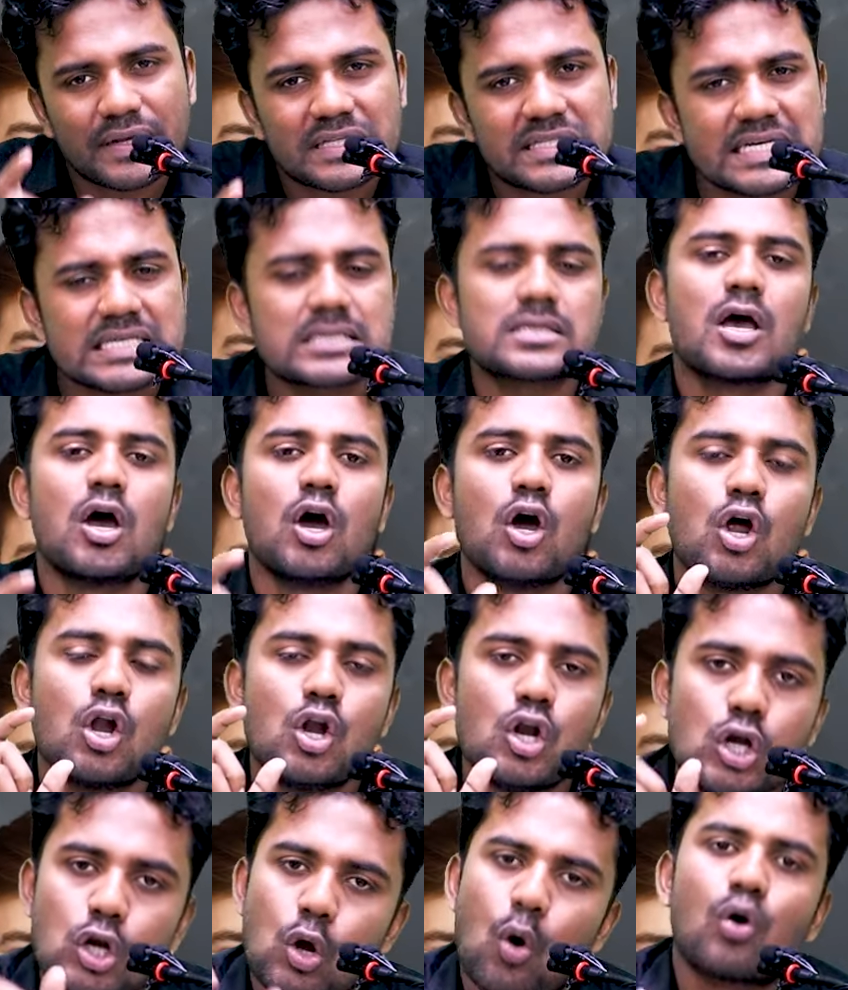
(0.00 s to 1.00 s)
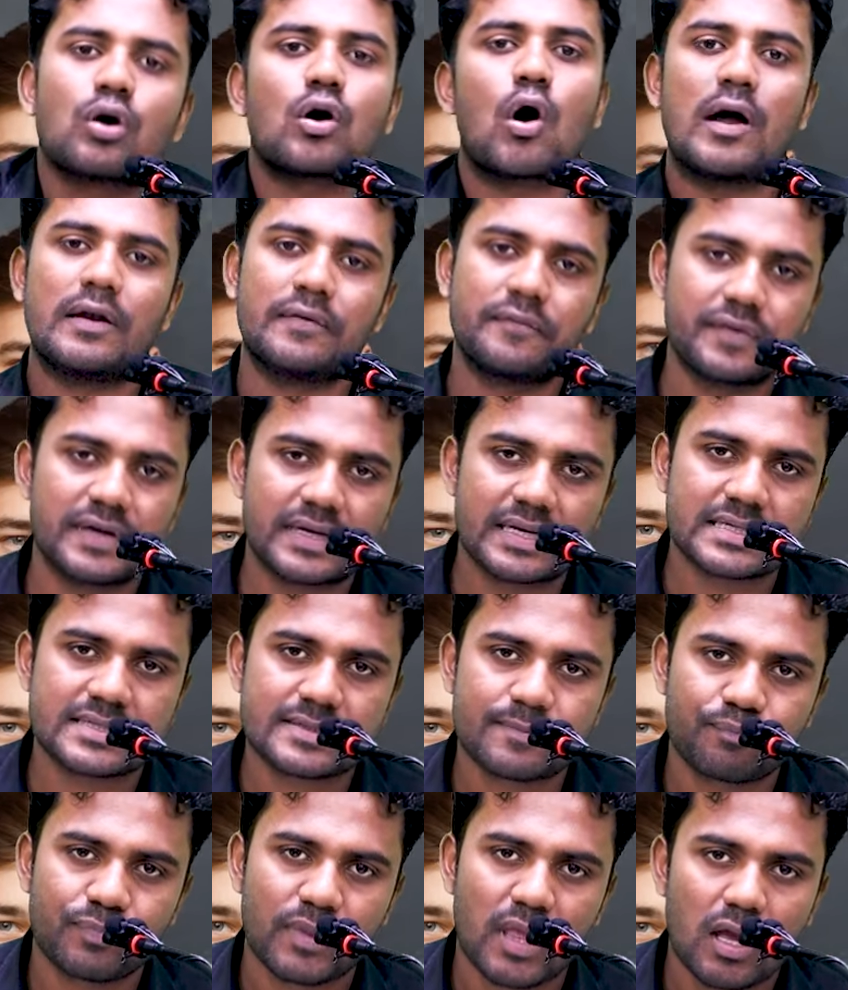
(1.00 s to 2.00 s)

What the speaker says: which is low confidence.